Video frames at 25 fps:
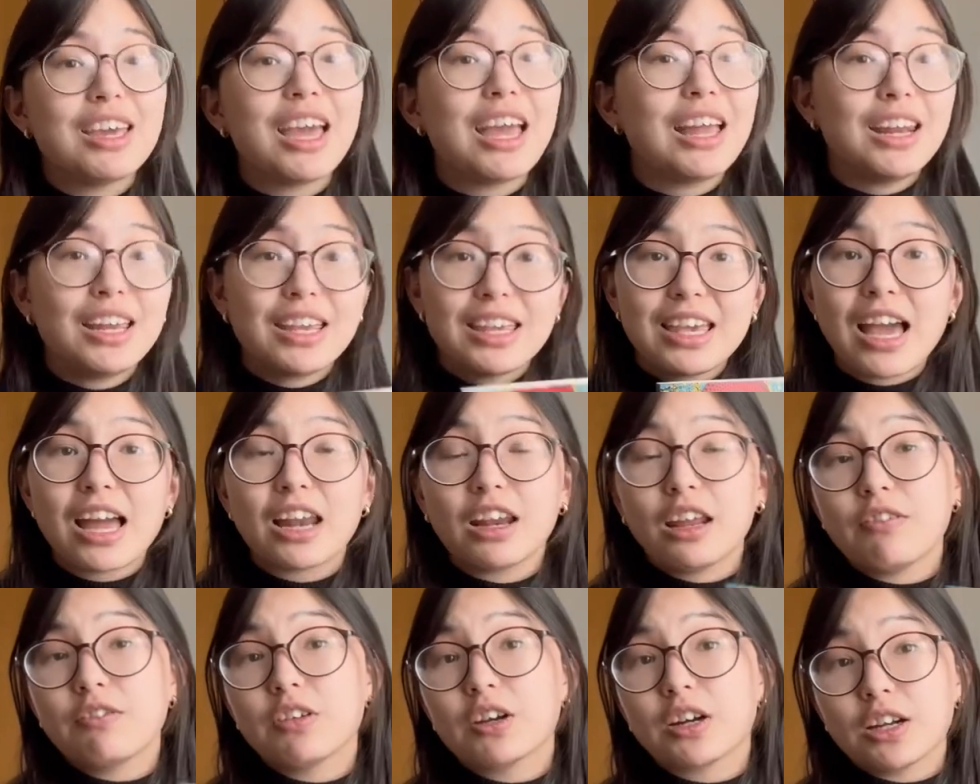And again,
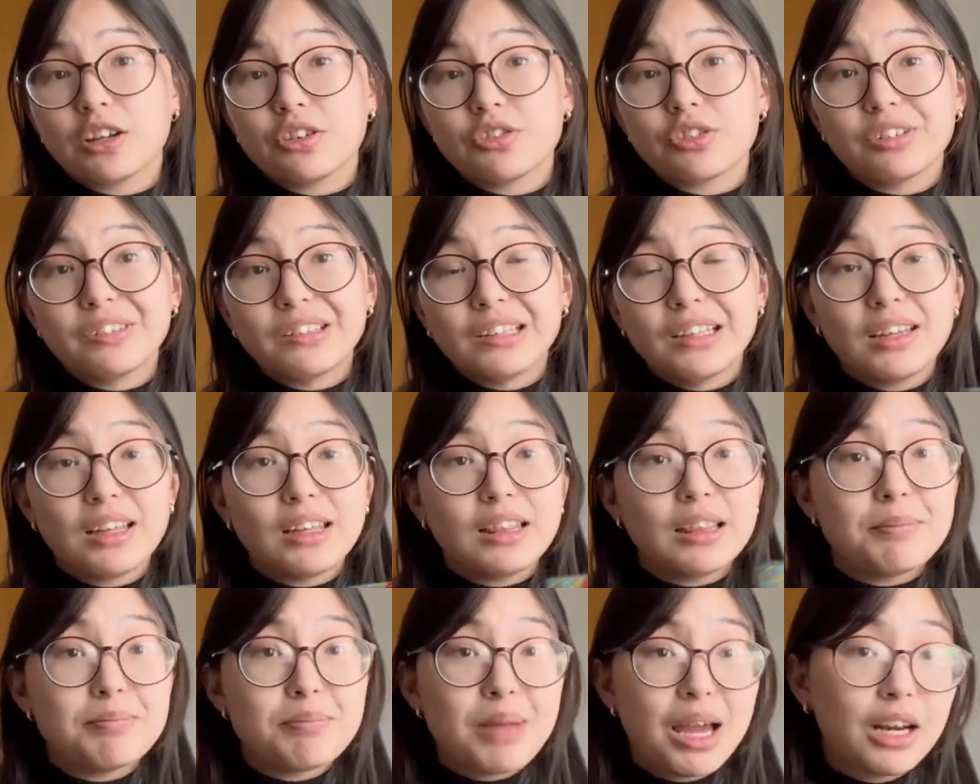if you're interested in
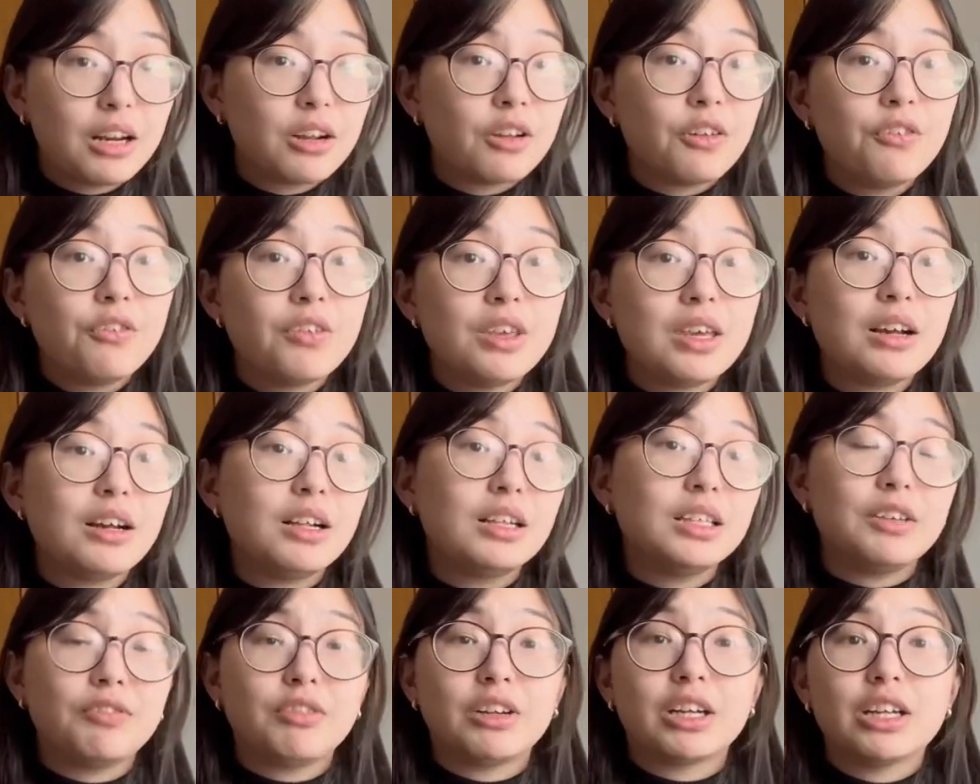the medical
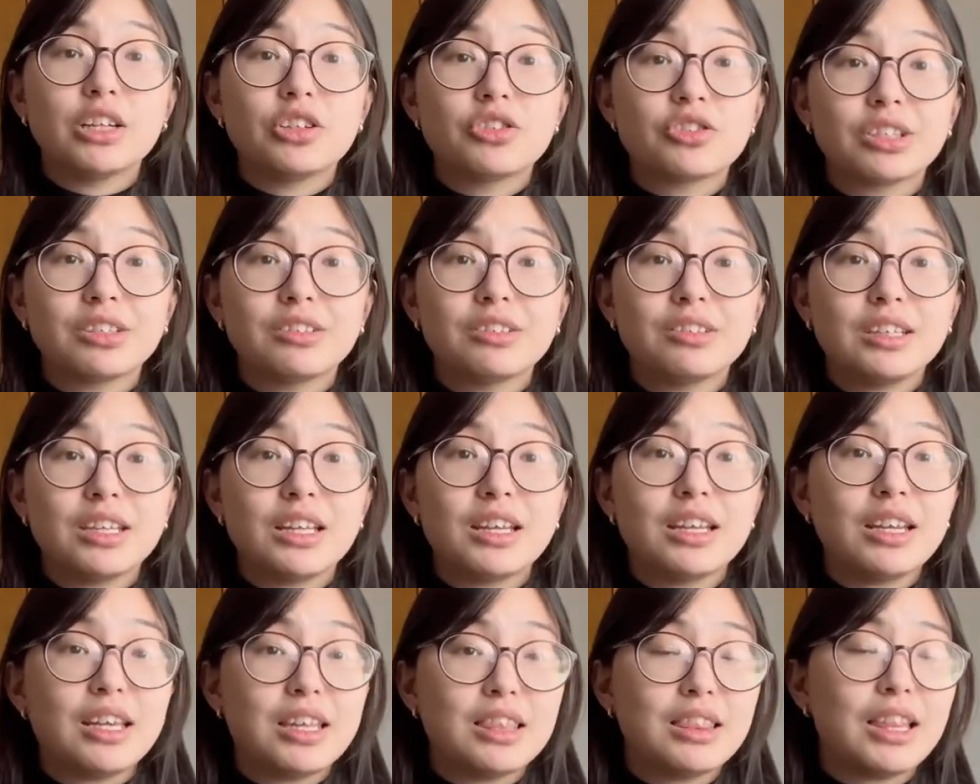field, if you're
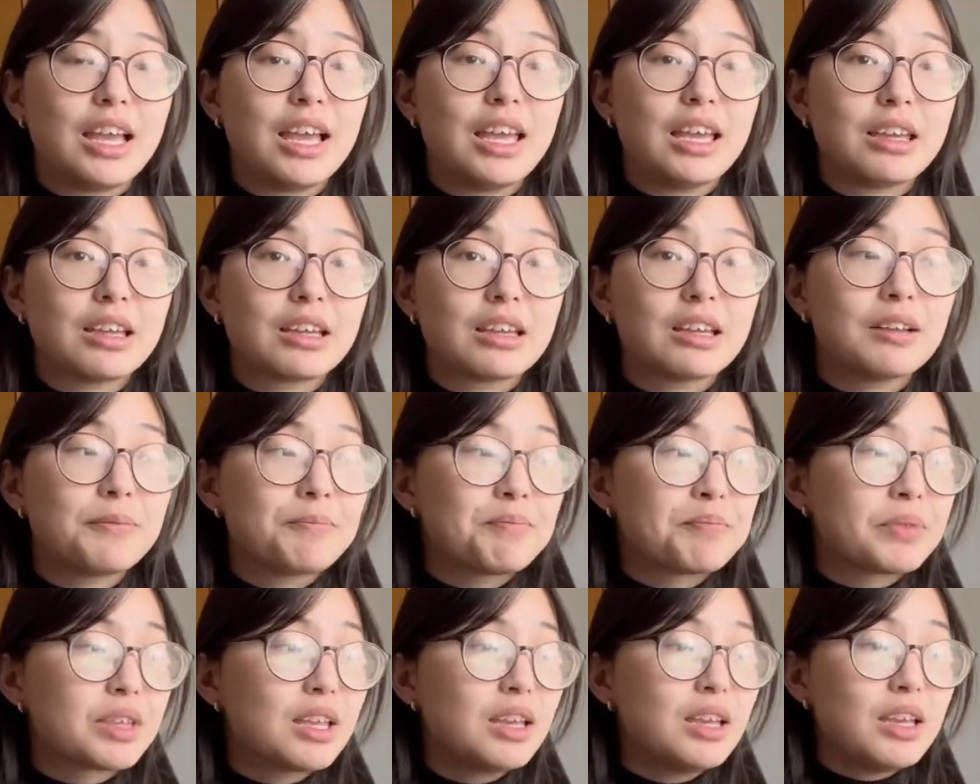interested in like
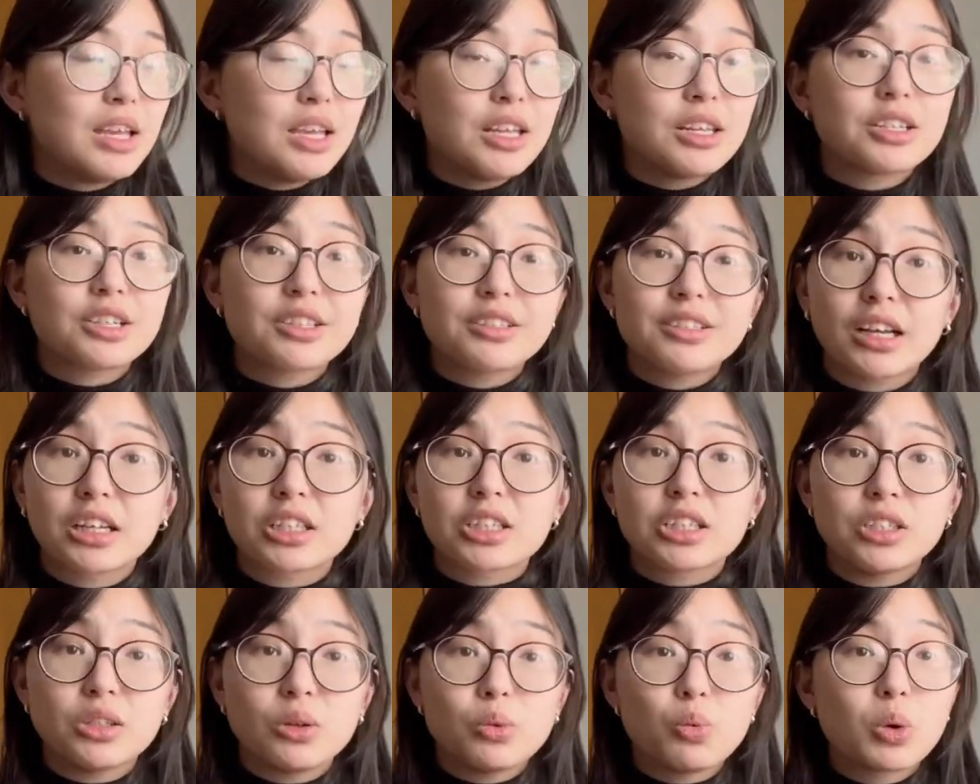
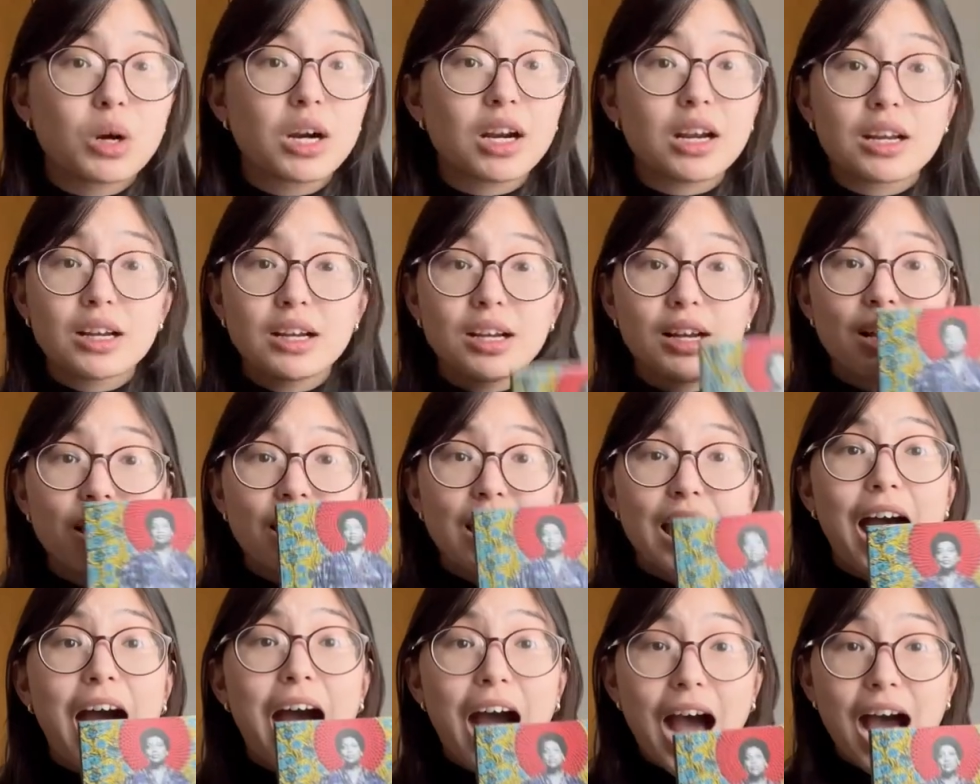intersectional work,
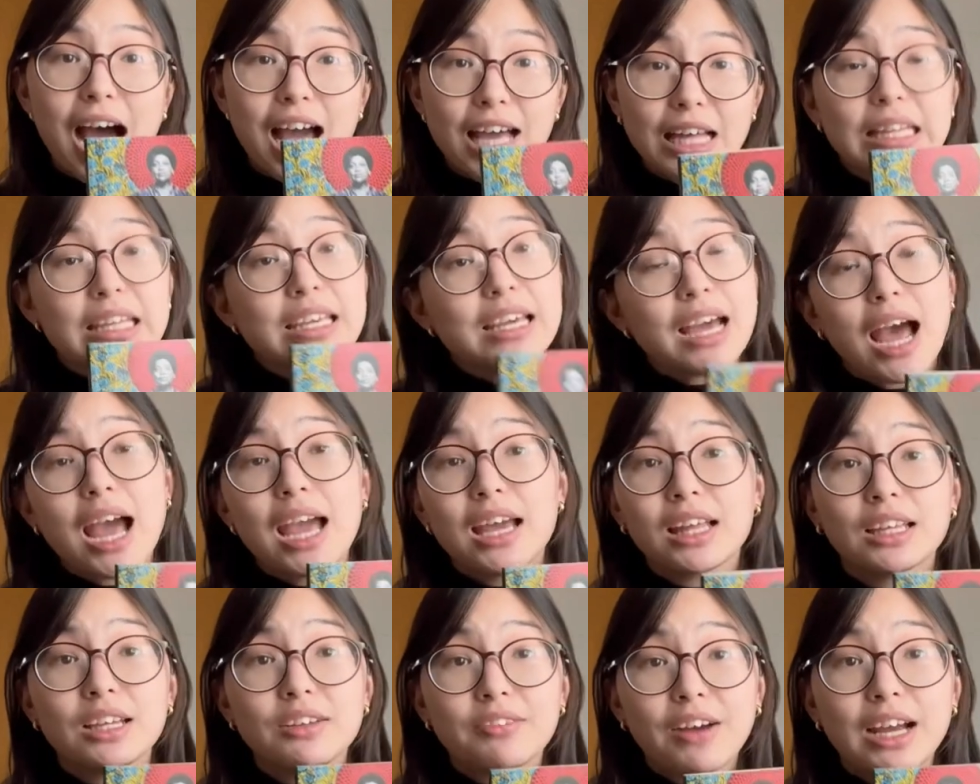highly,
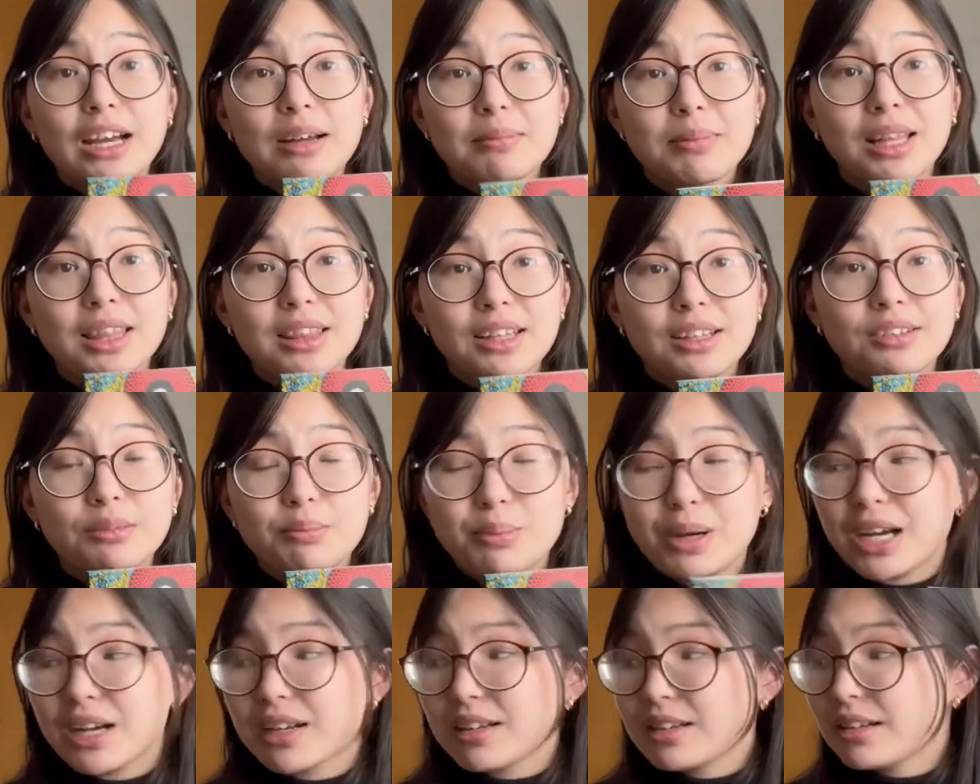highly recommend this
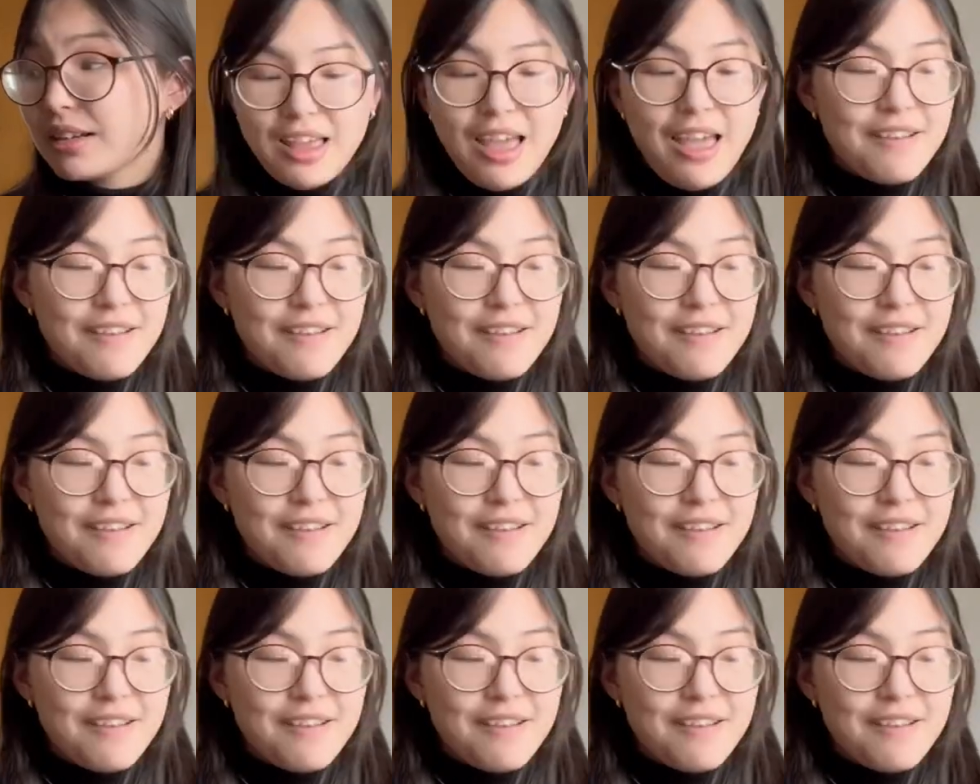book.